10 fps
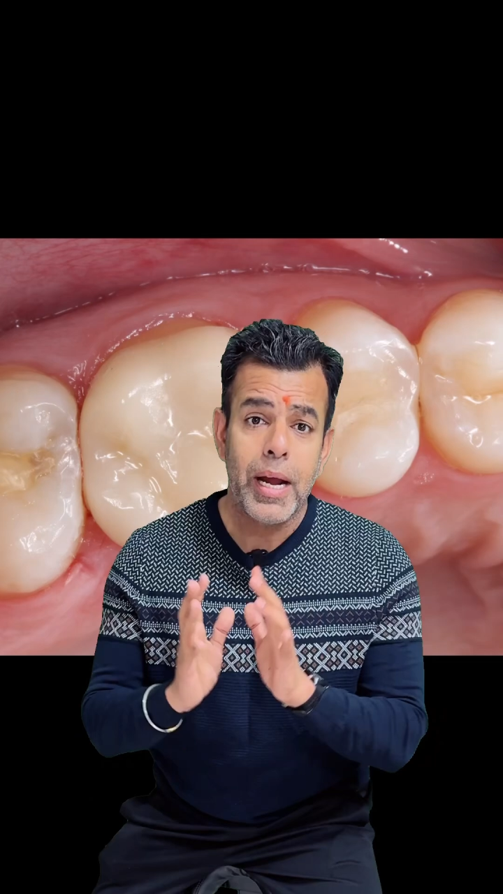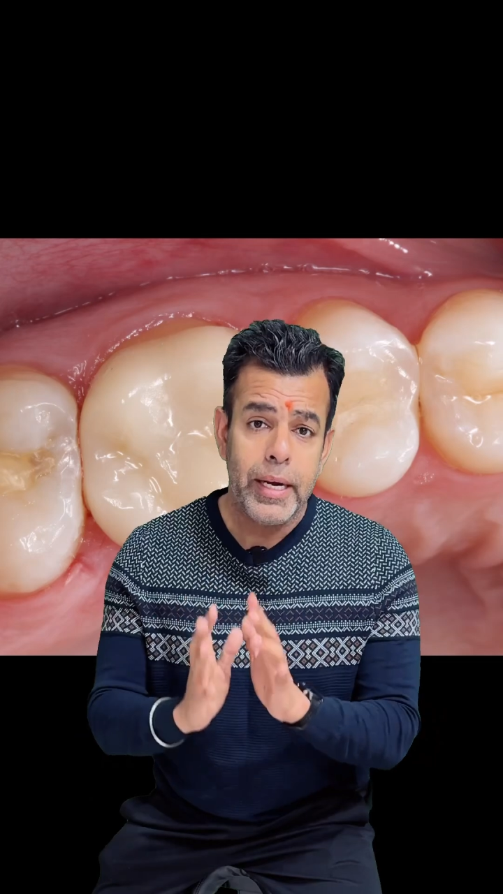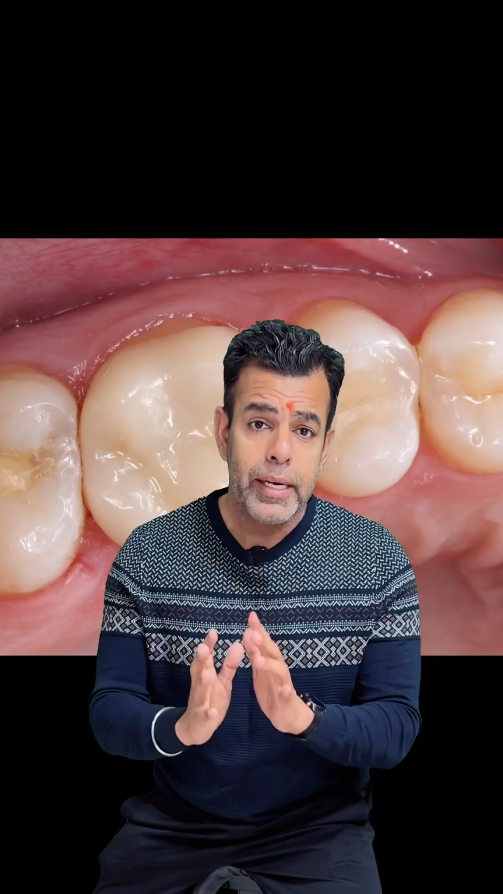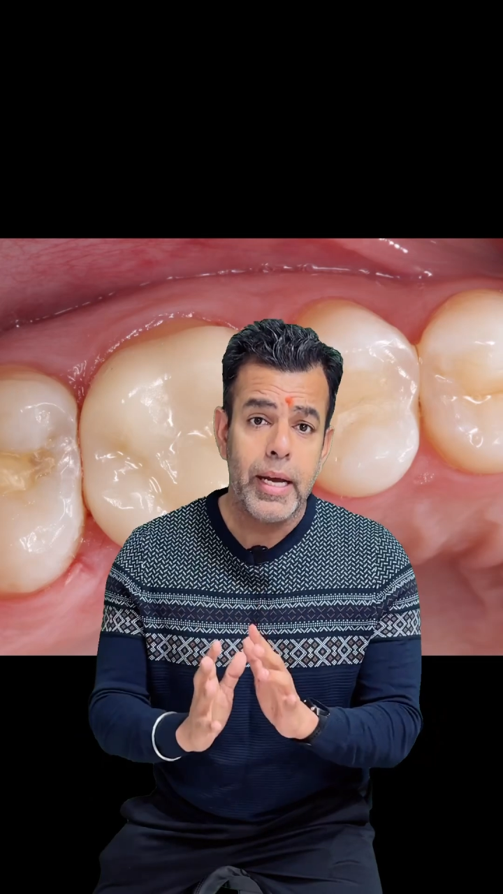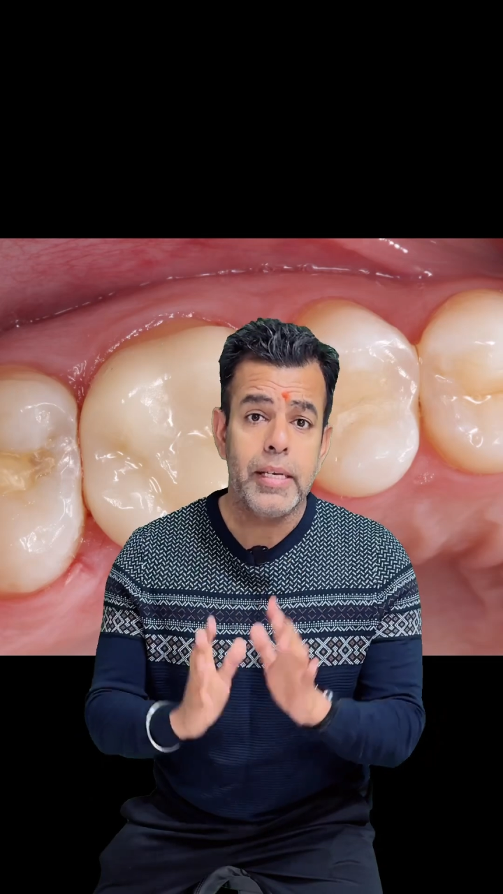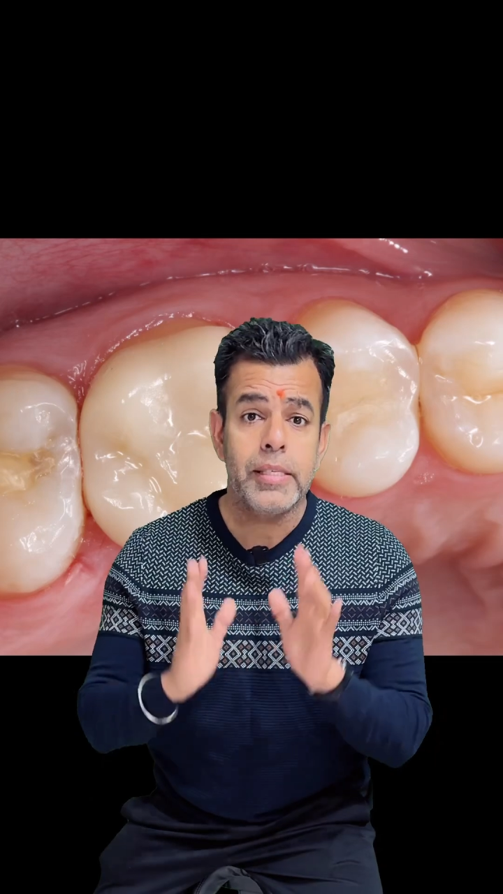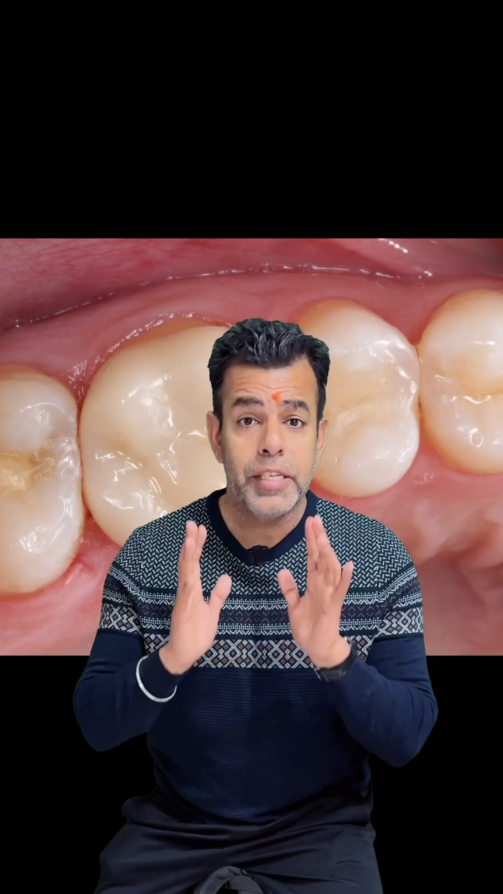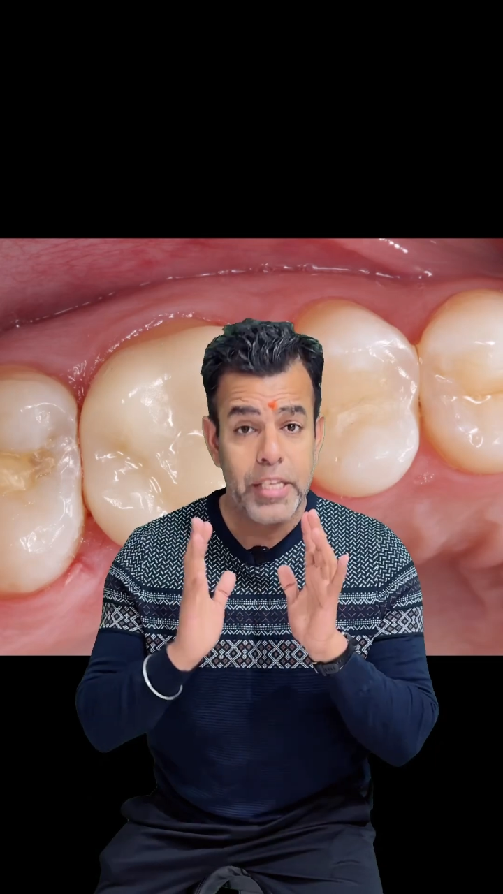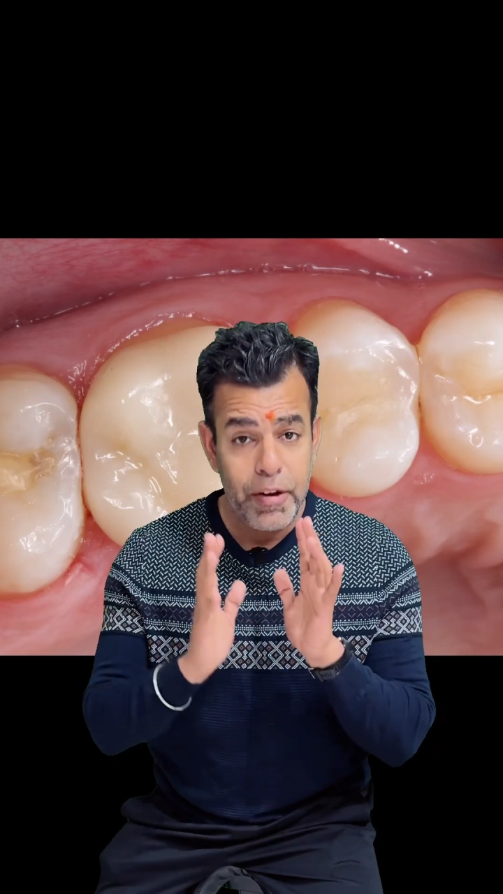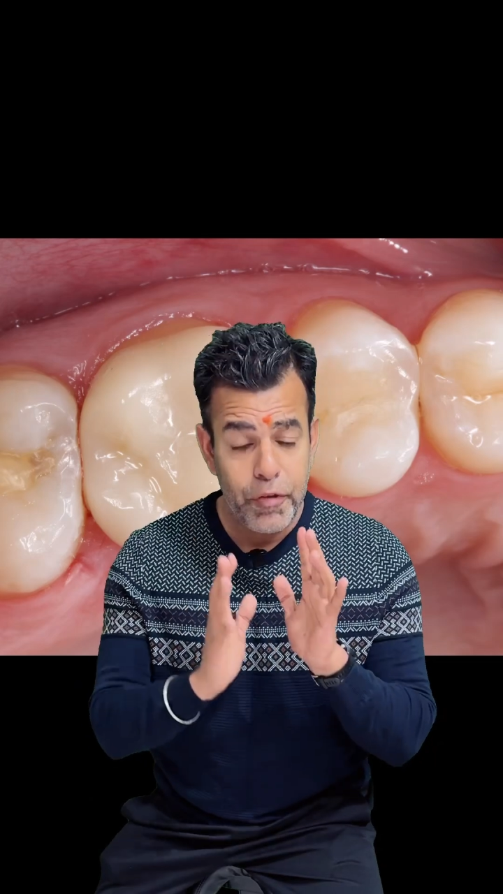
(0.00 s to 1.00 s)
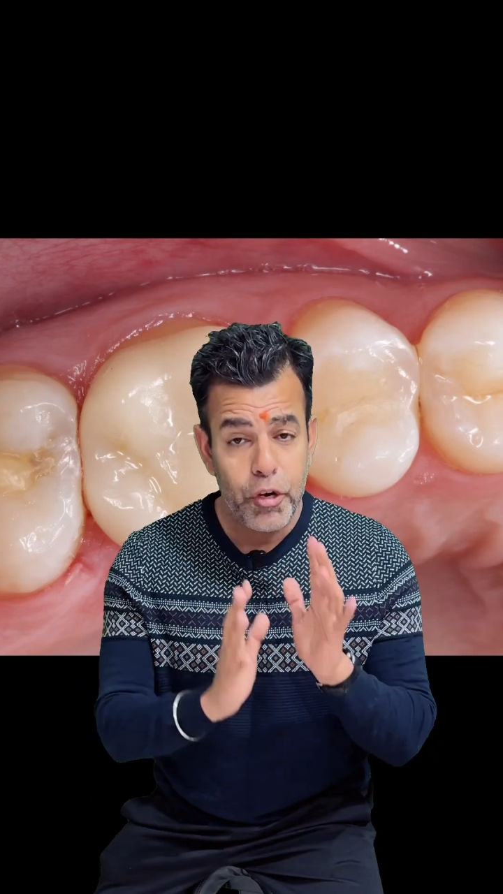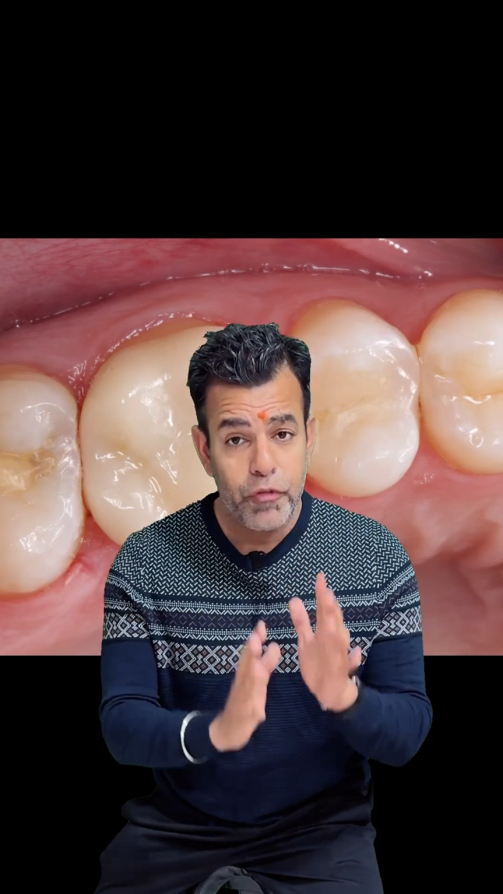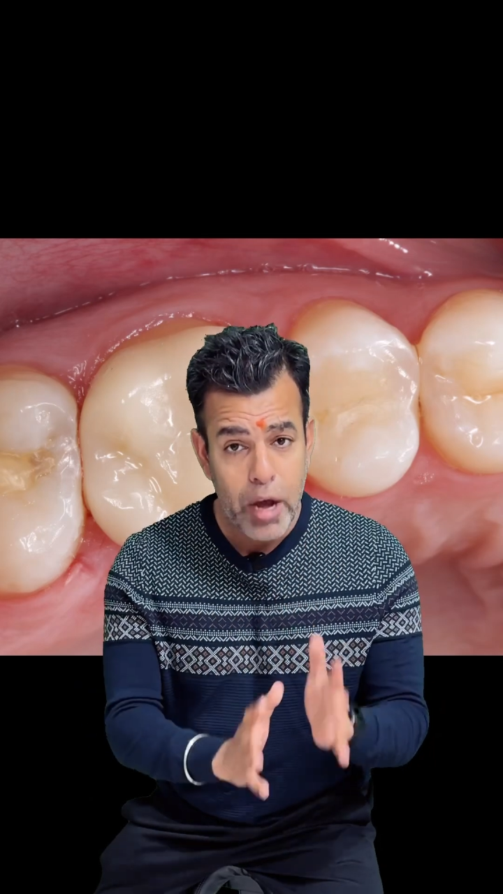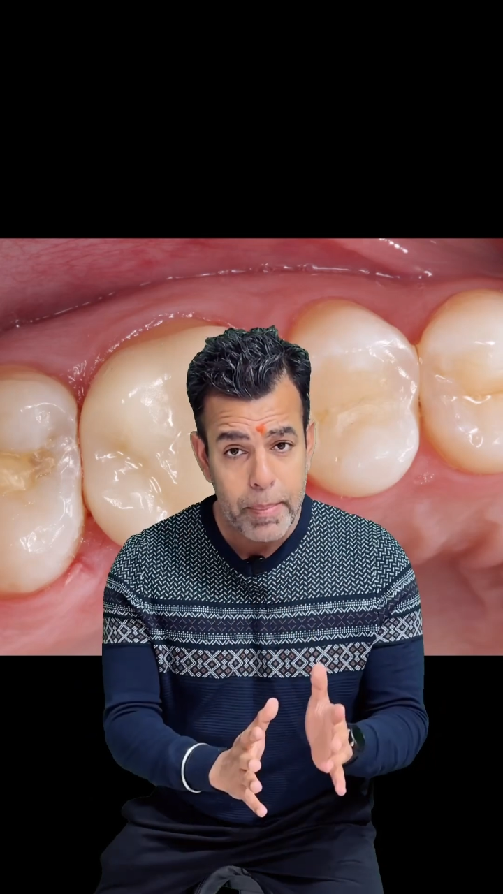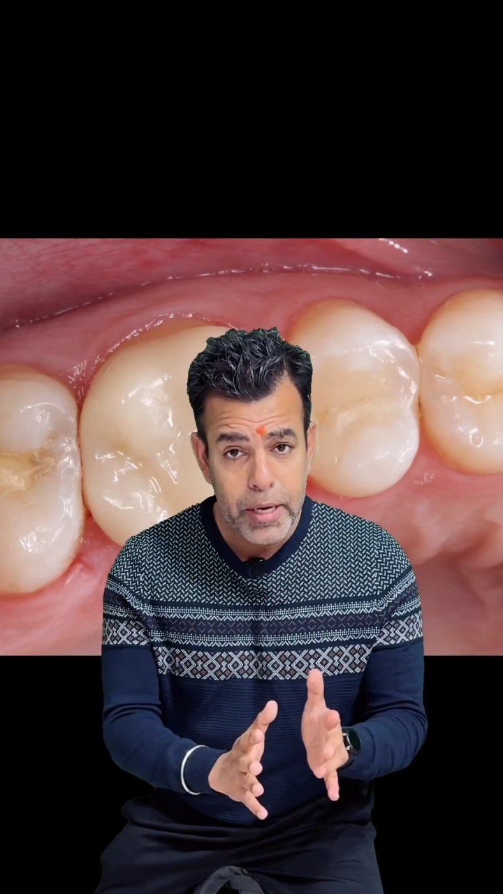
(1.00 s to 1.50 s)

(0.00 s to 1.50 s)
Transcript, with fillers: prioritize the safety of our